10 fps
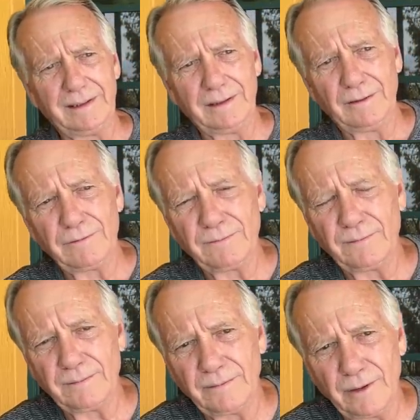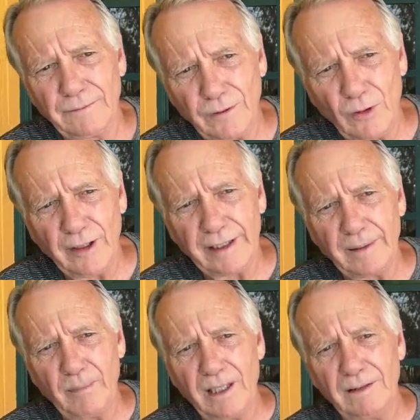The flooring
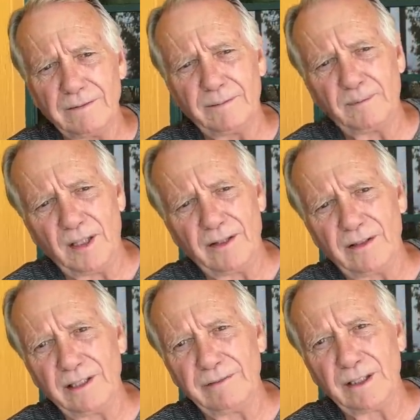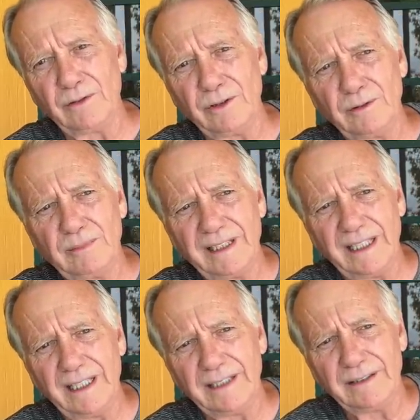above part of the living room
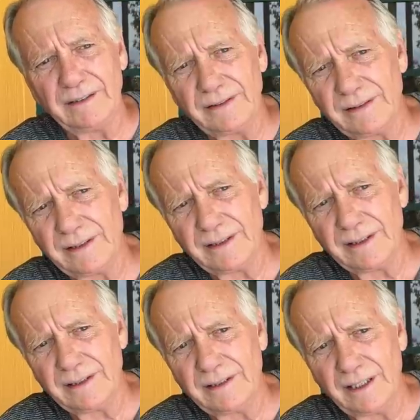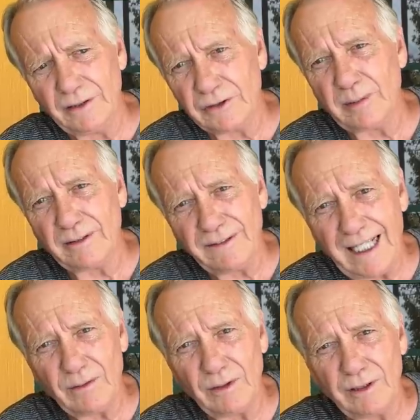and that used to be a
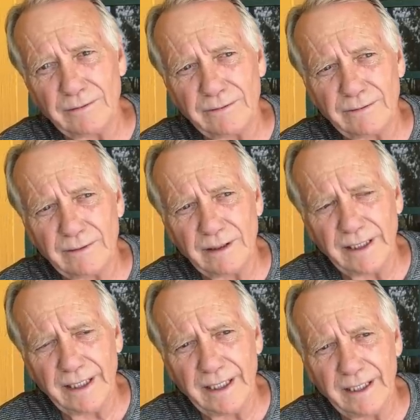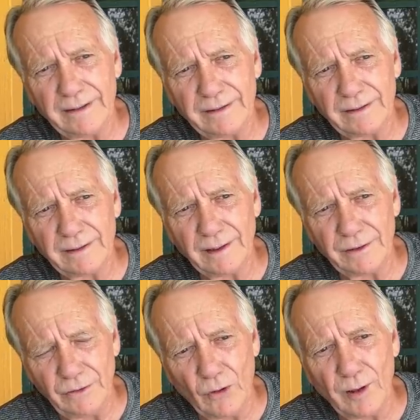flat roof and a
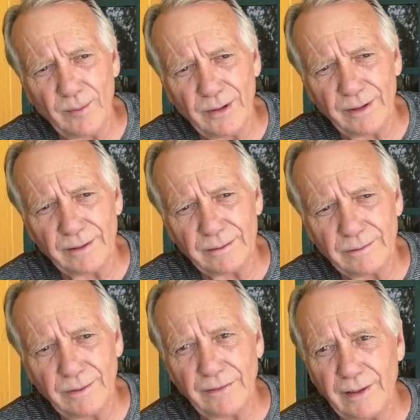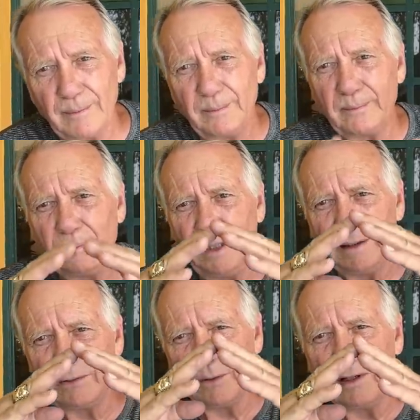dormer with a
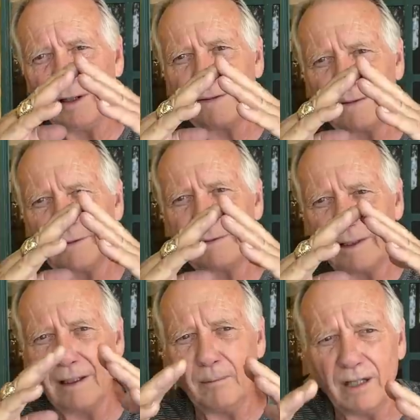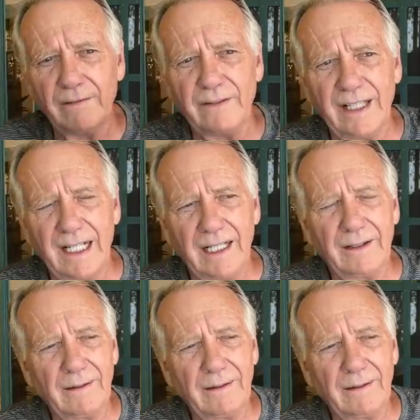peaked roof above that